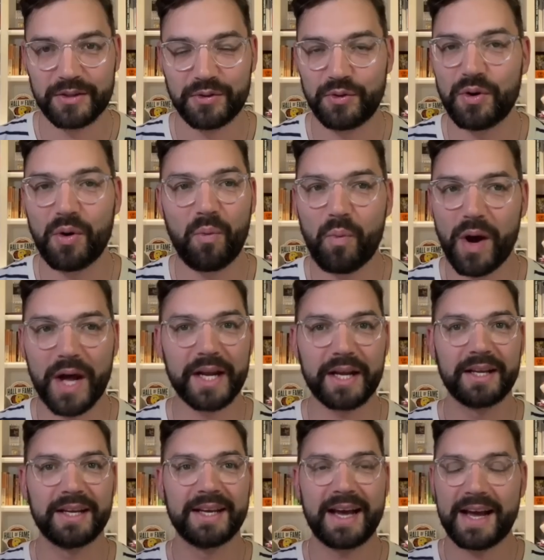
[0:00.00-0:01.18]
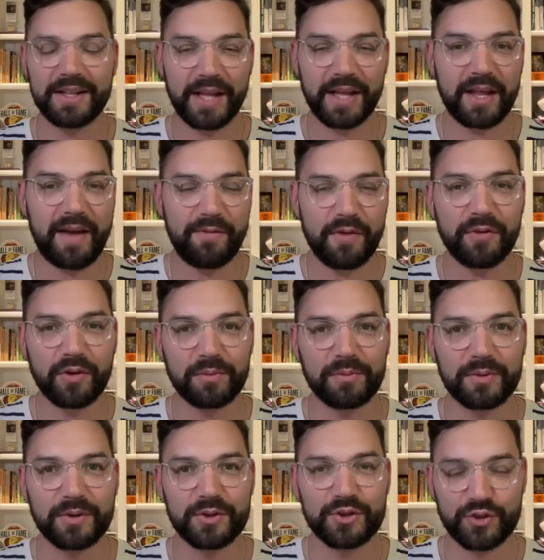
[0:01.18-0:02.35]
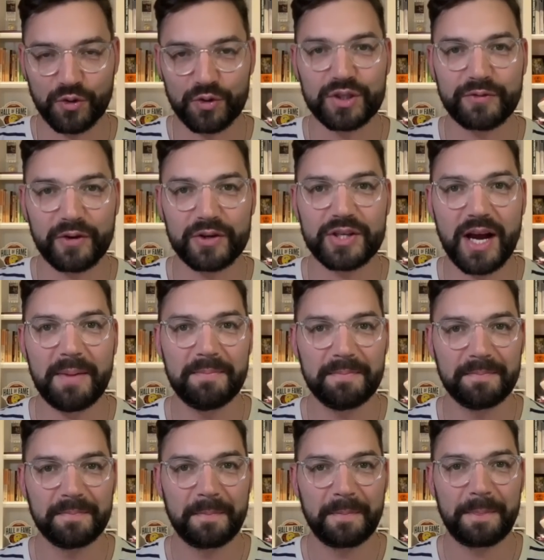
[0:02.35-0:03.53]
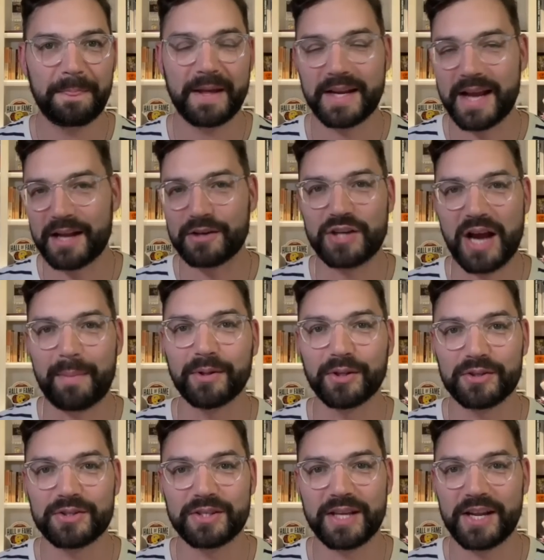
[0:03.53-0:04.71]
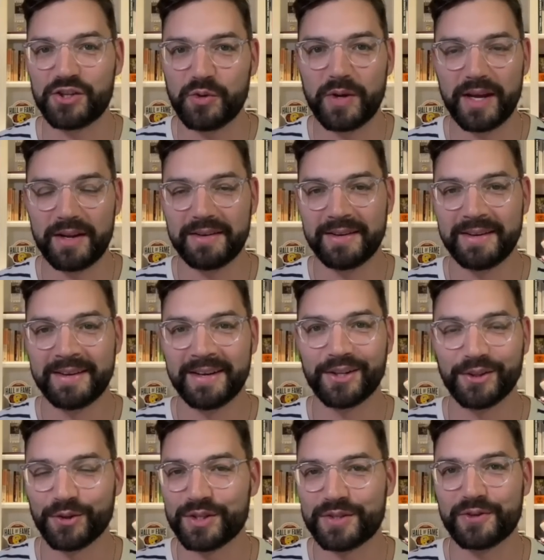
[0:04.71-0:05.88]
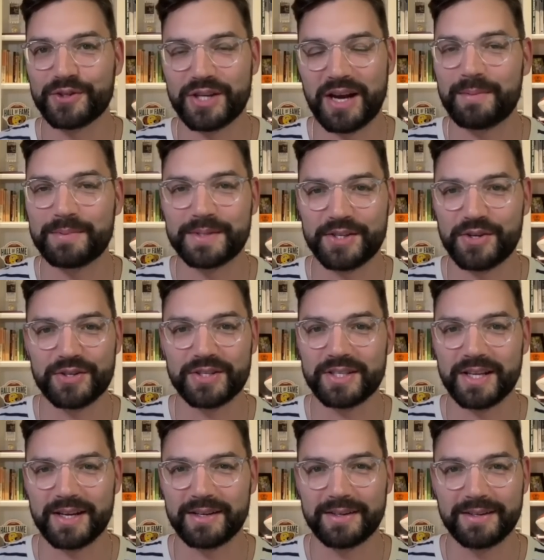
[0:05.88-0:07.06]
You don't want to, have you ever searched for a job and gotten job alerts and you get alerts for jobs that you're just like,